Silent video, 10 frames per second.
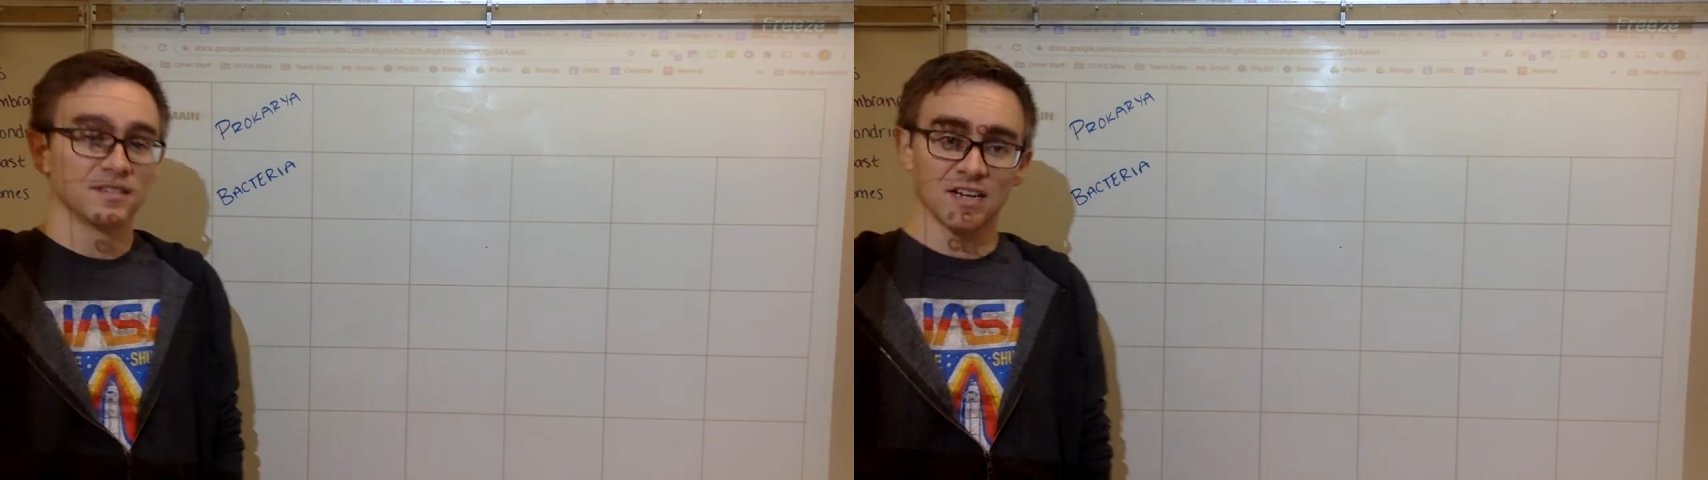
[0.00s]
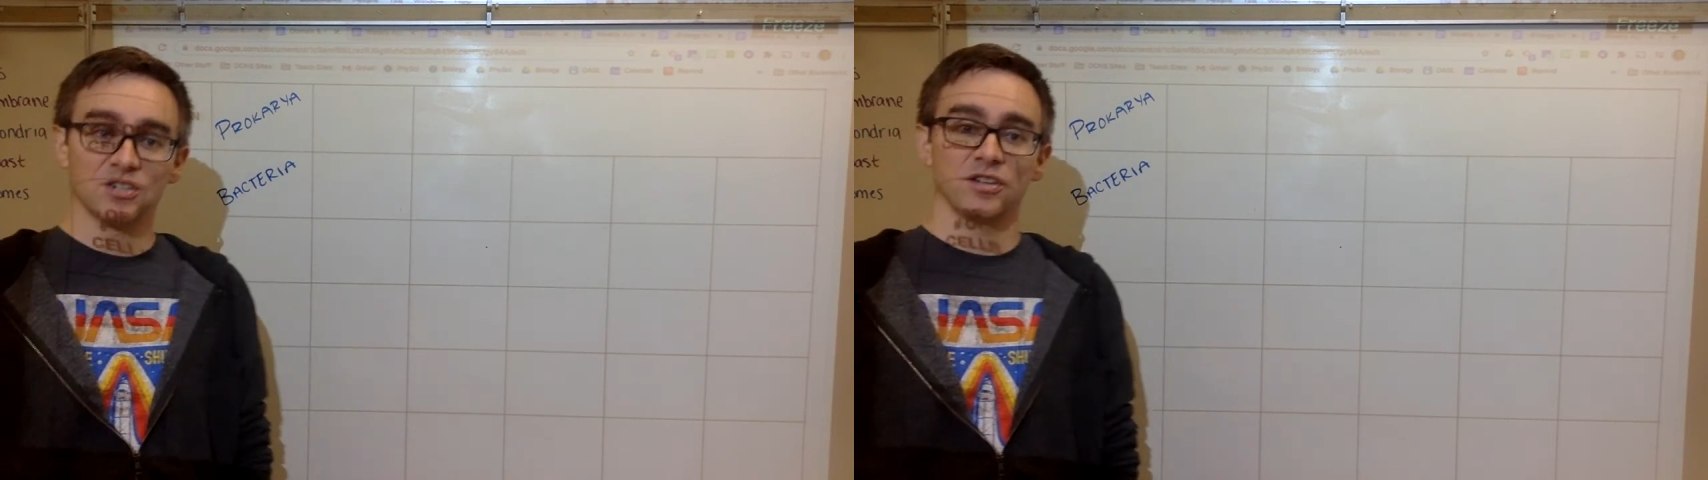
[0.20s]

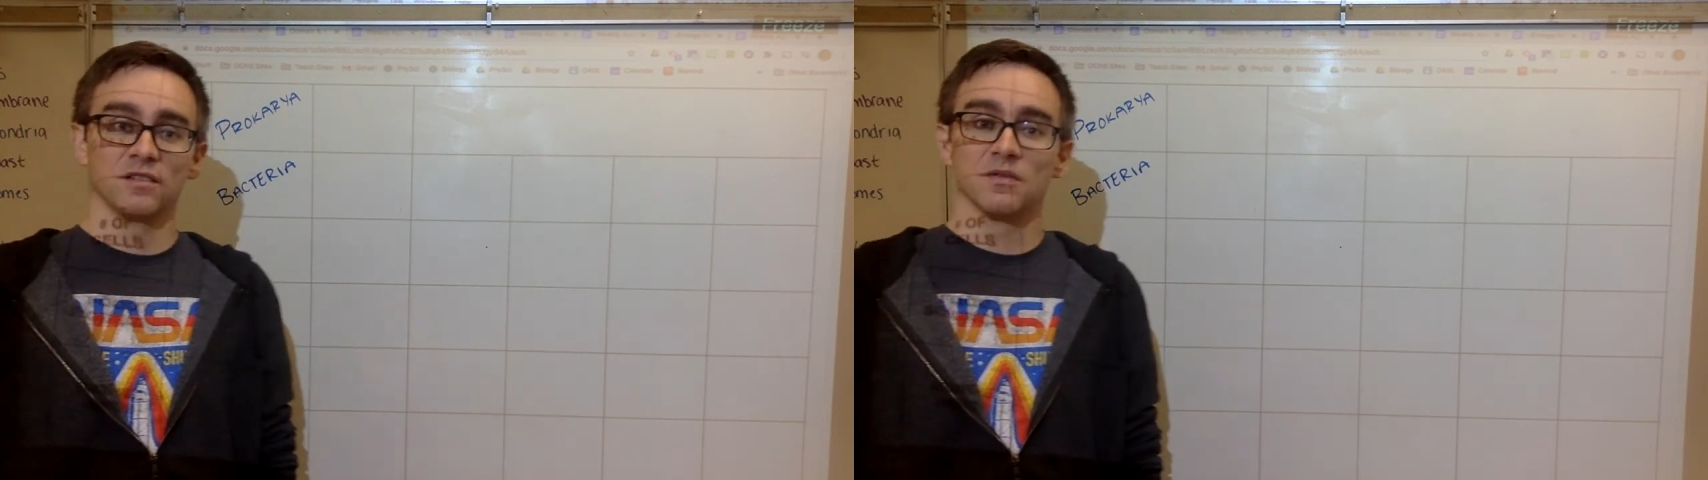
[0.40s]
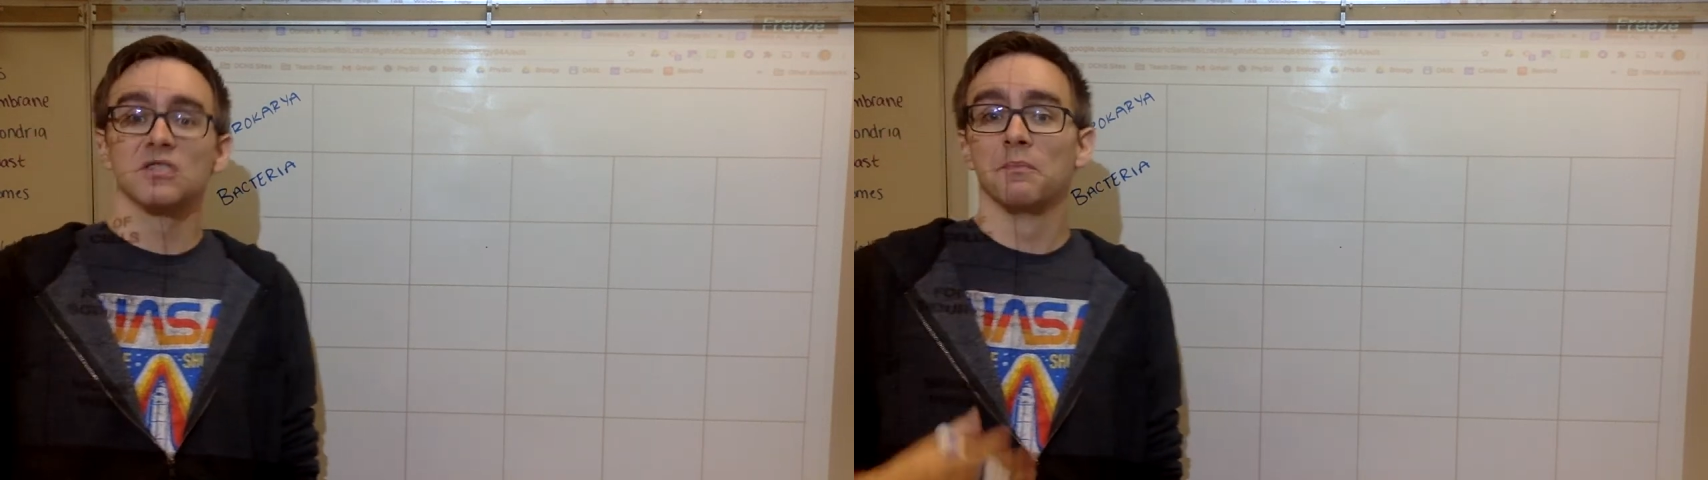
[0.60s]
It's
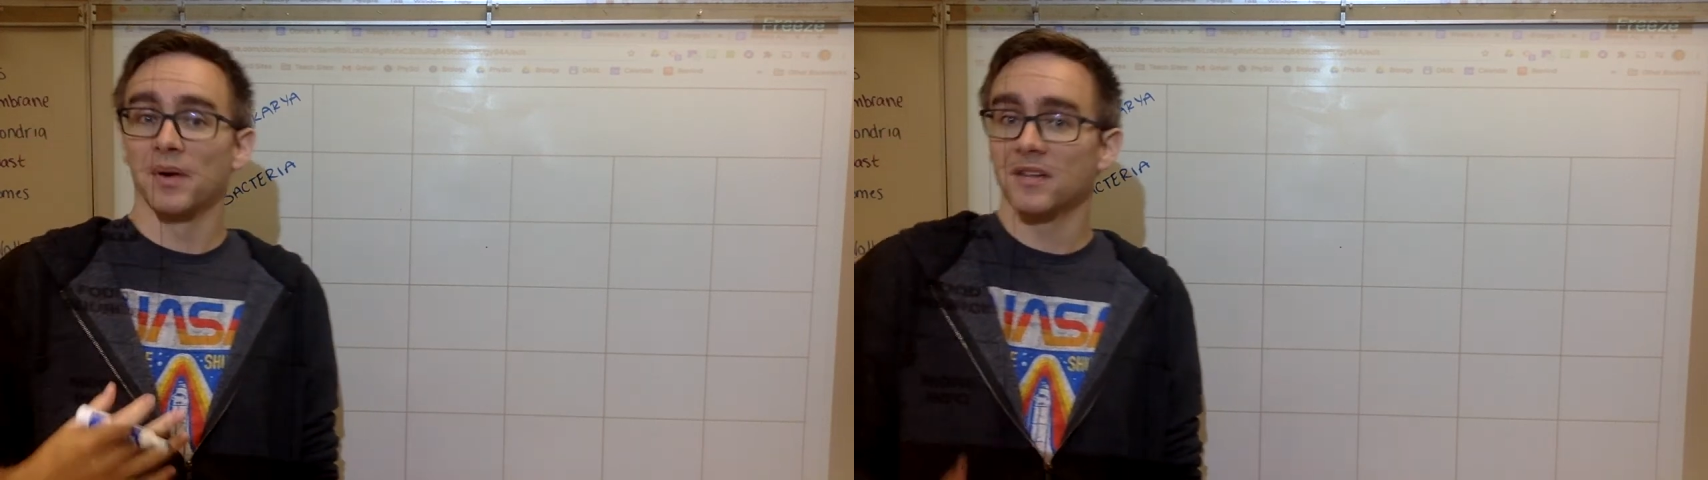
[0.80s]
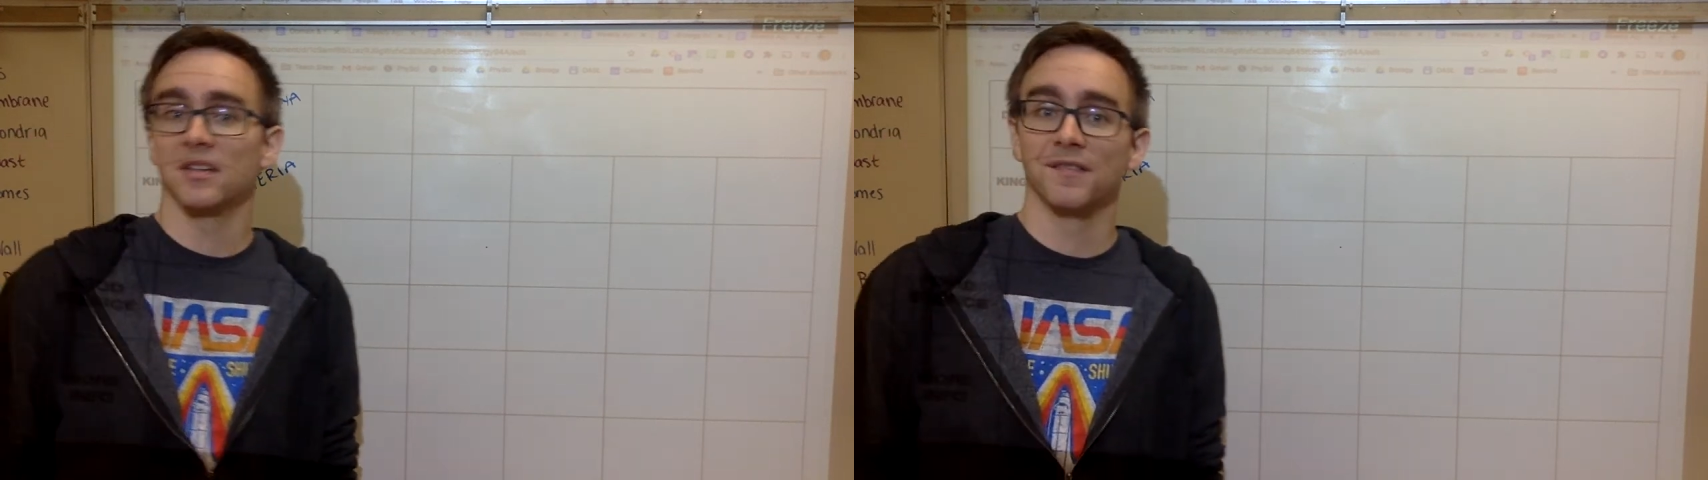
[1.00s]
actually the most
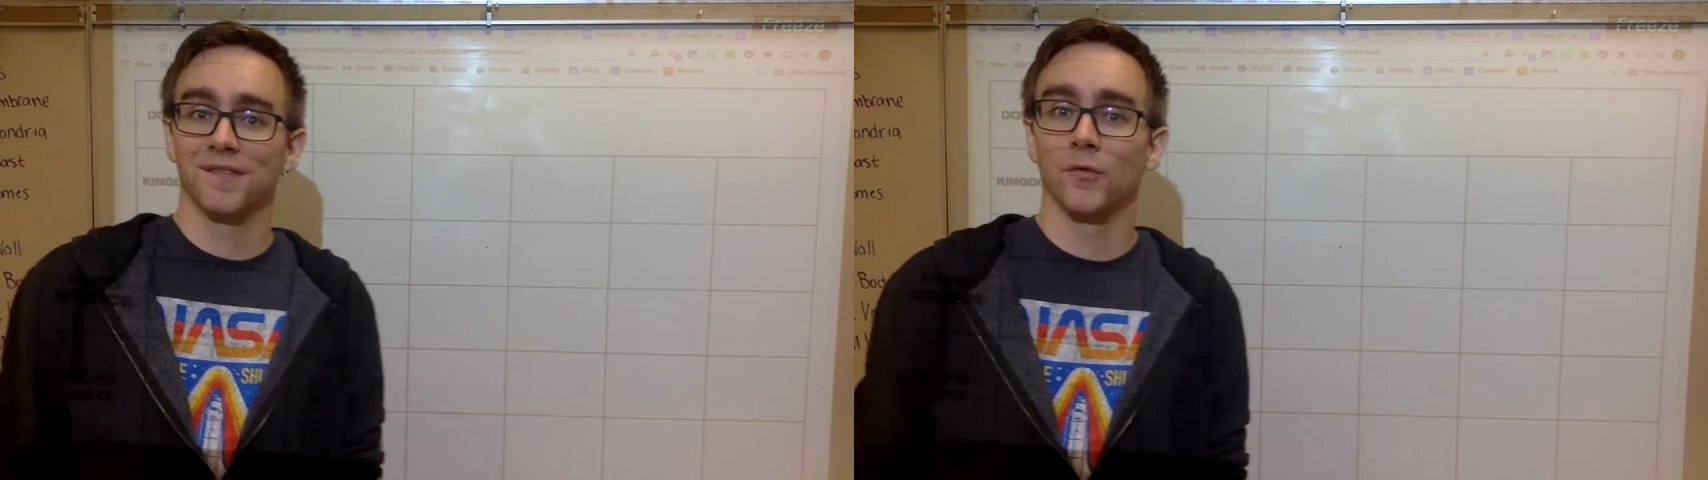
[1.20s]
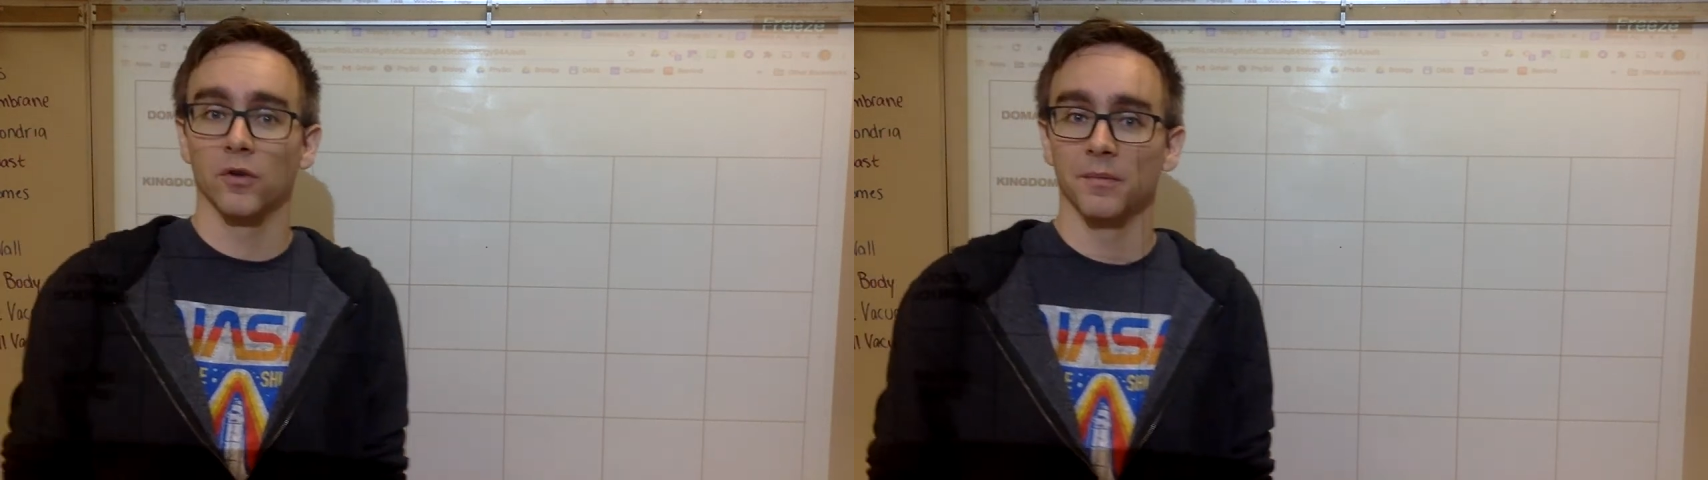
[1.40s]

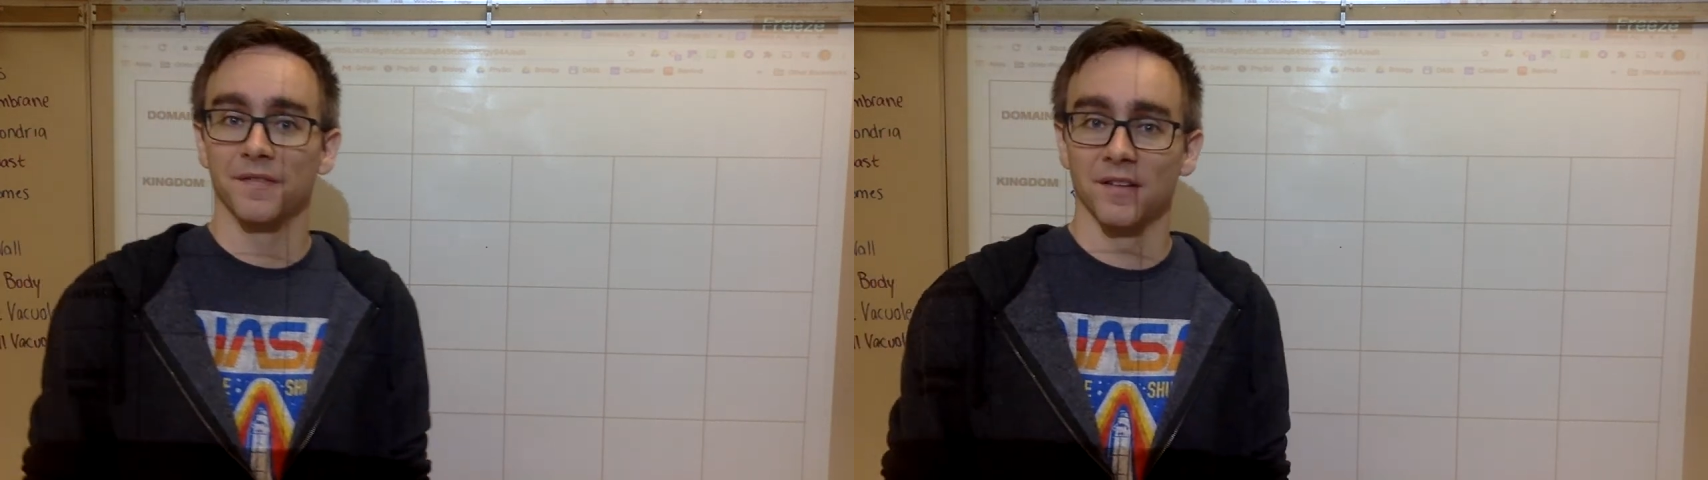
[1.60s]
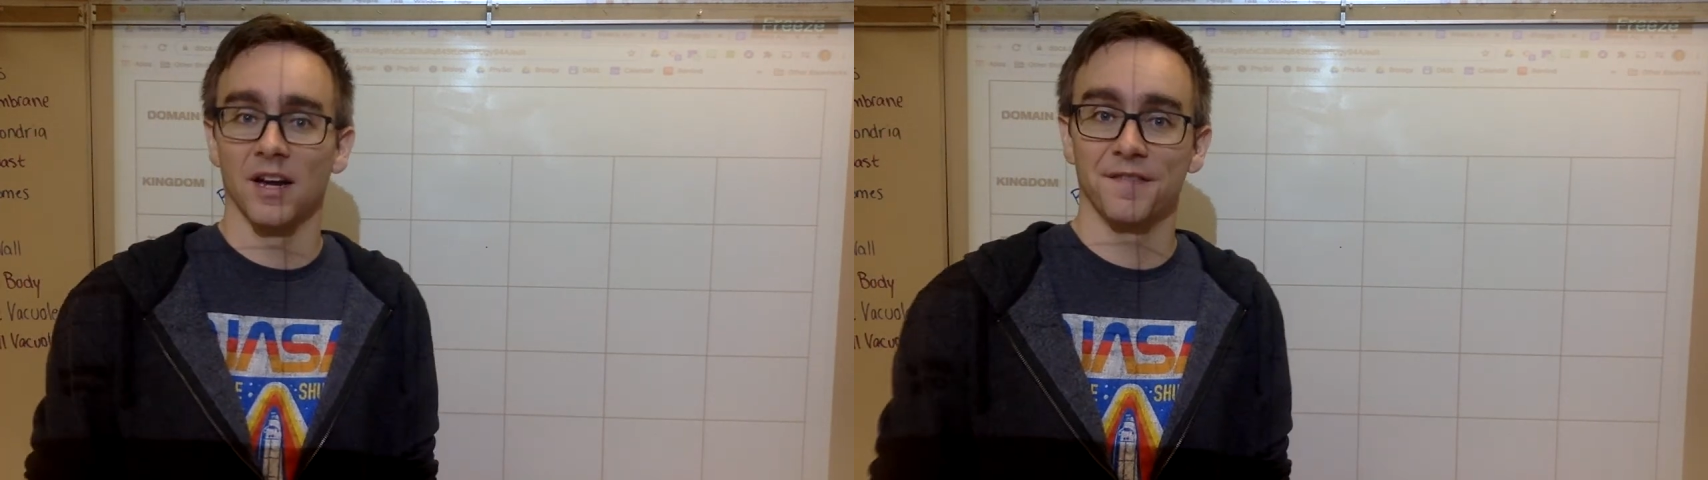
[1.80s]
abundant
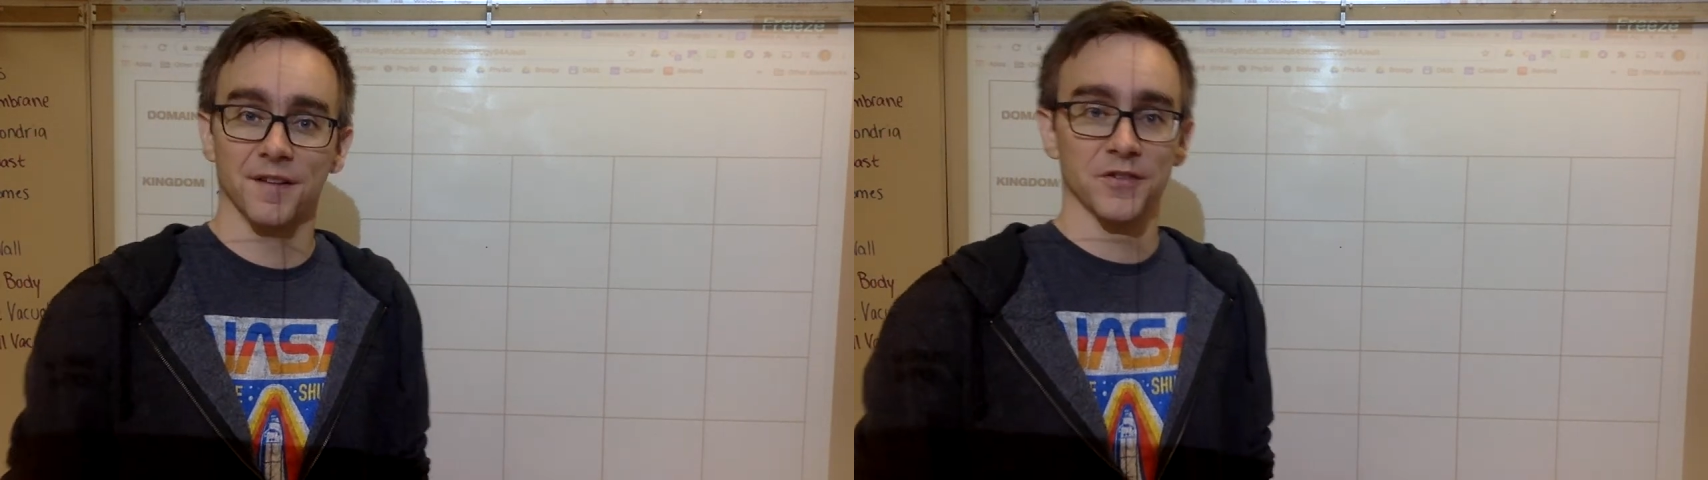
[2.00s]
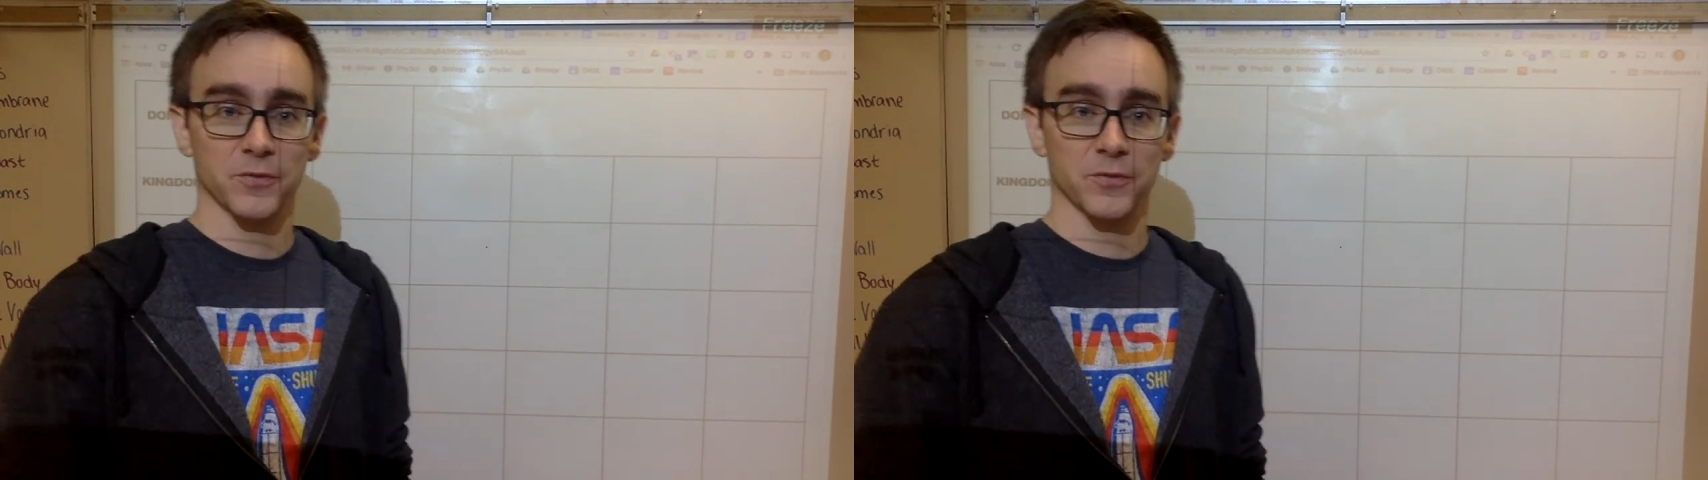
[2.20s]
form of life on